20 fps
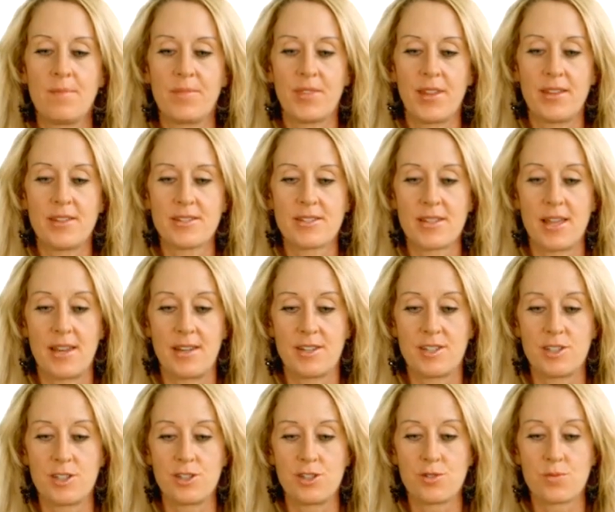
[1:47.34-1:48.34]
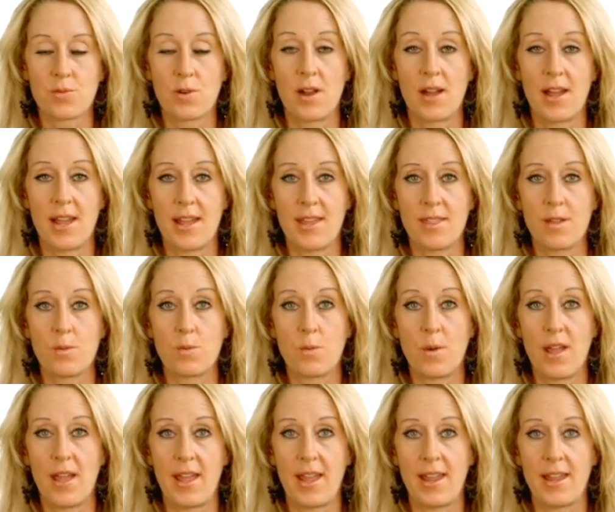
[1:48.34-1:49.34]
they decided to dry the
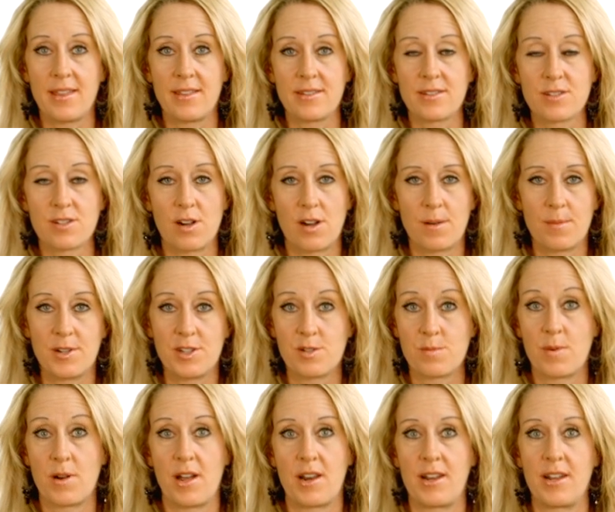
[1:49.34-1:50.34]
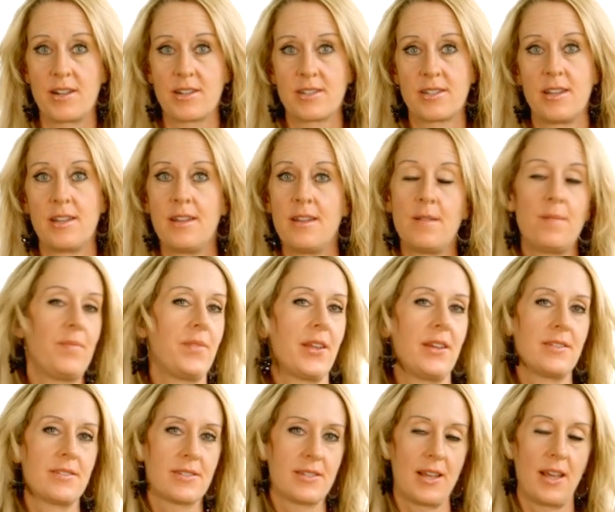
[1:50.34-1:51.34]
whey, this garbage product,
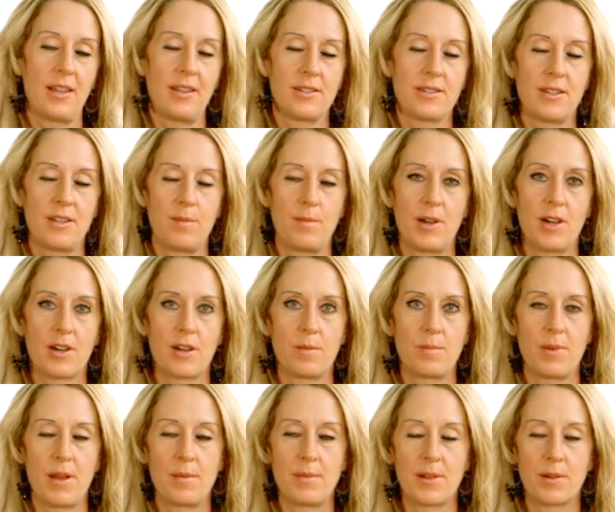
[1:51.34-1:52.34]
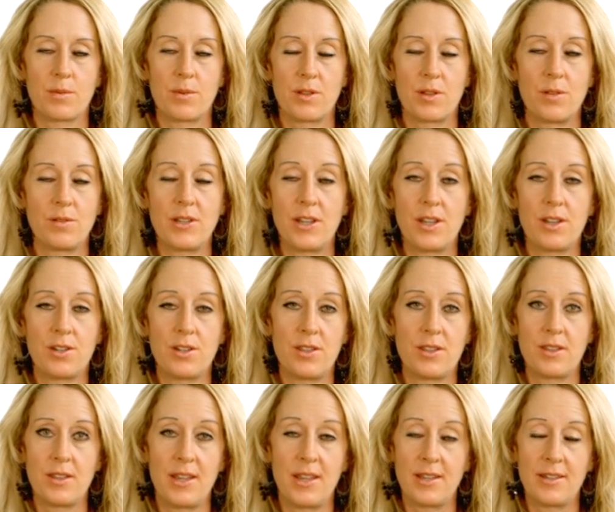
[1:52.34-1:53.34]
and sell it to the American public. Well, the only
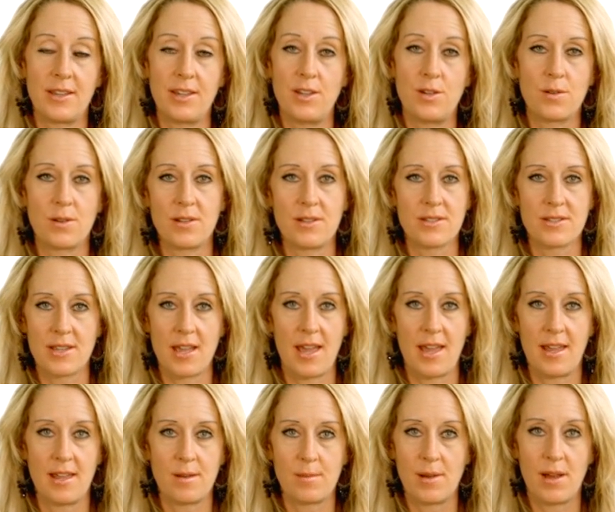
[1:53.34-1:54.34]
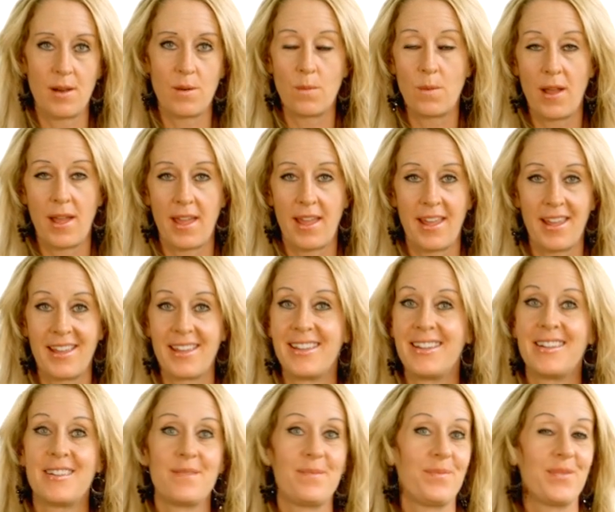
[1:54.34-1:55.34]
good thing that you can say about whey
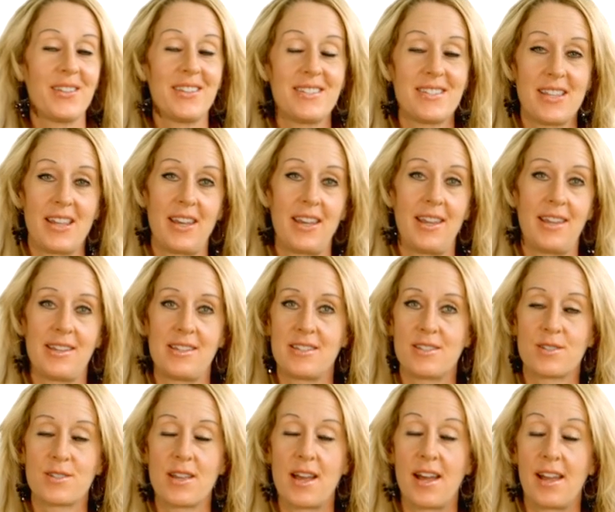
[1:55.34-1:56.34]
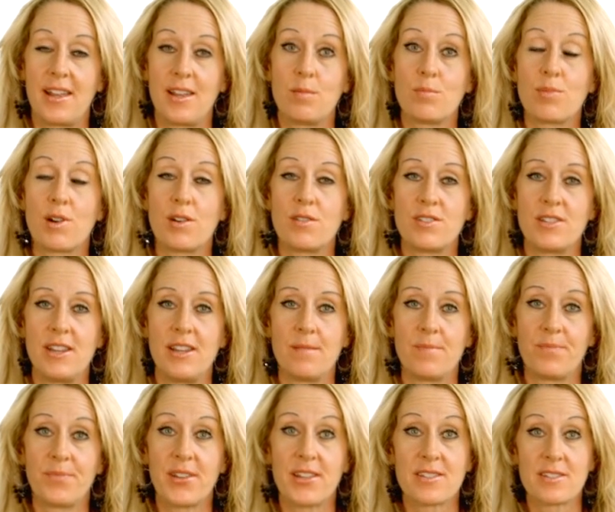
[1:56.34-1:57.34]
is that it is high in
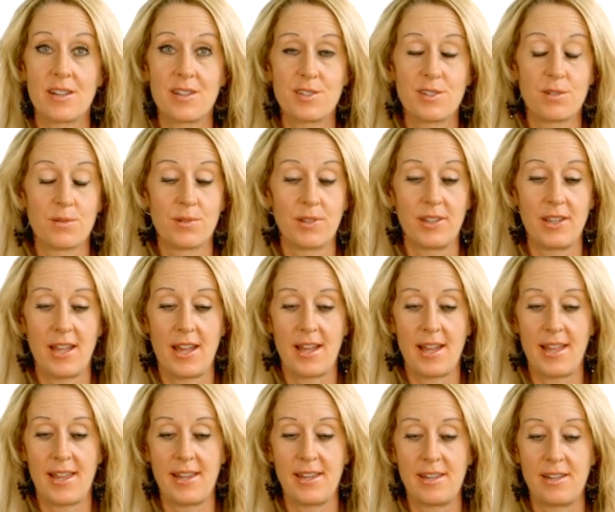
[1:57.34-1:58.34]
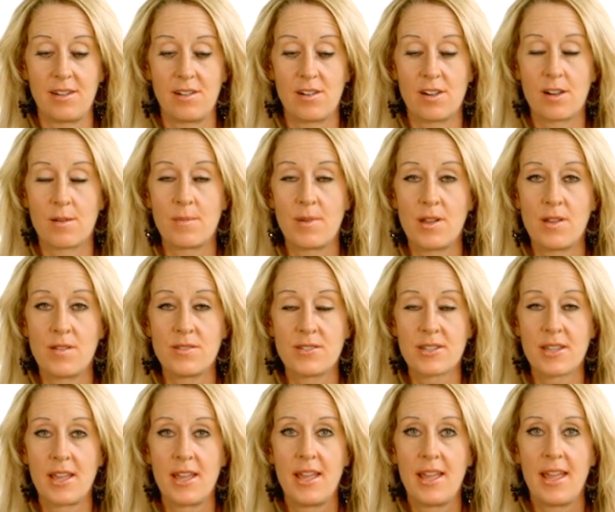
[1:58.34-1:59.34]
protein. It's also really high in
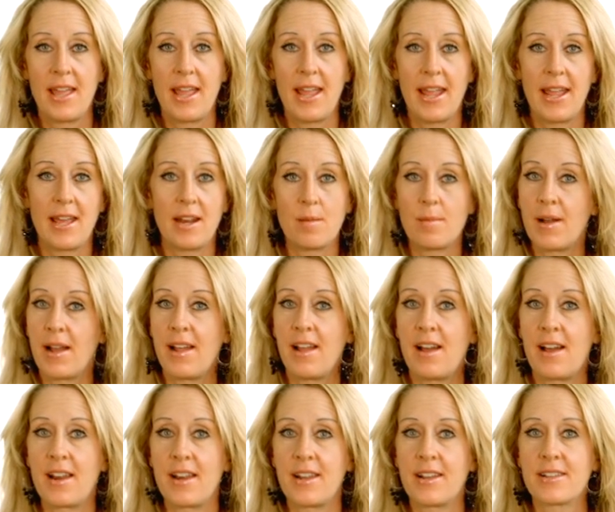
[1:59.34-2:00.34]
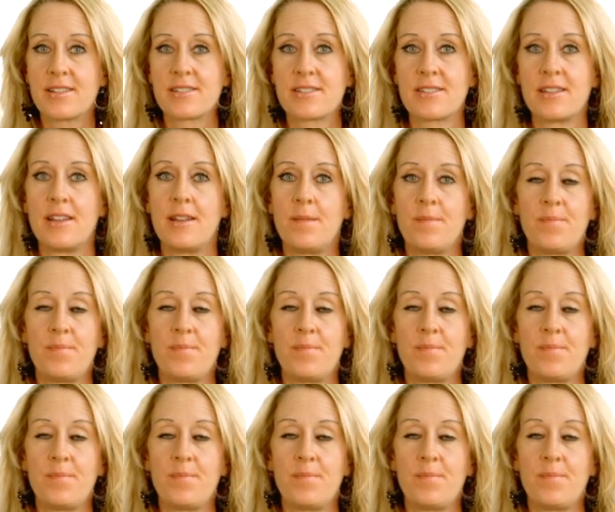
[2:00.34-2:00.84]
hormones, antibiotics,